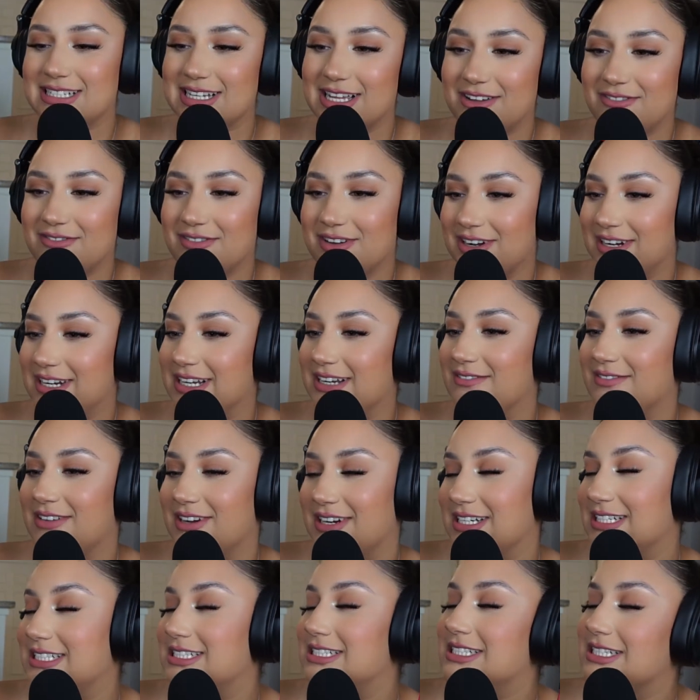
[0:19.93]
a very,
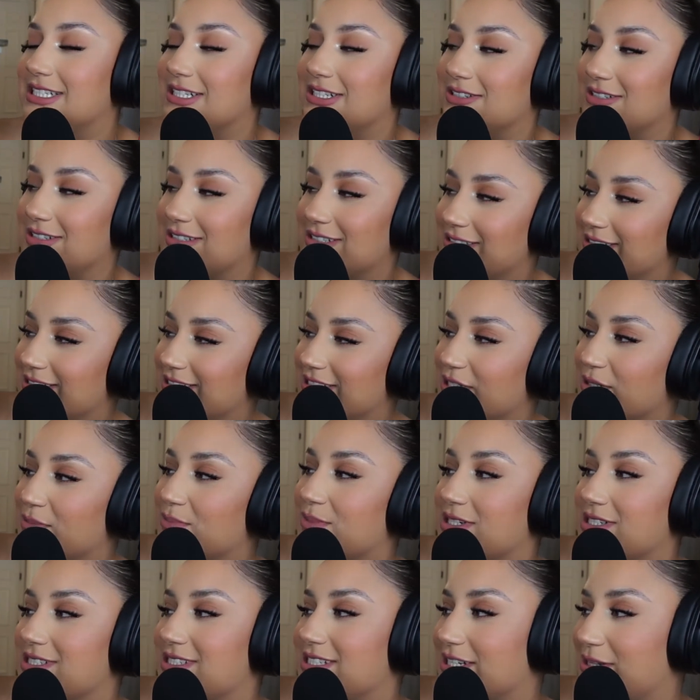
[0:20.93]
very dear
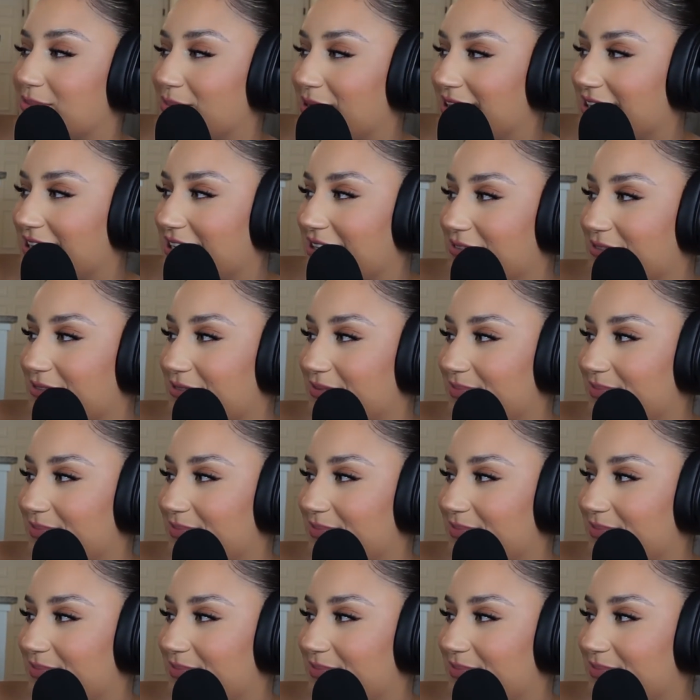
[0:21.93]
person in my life.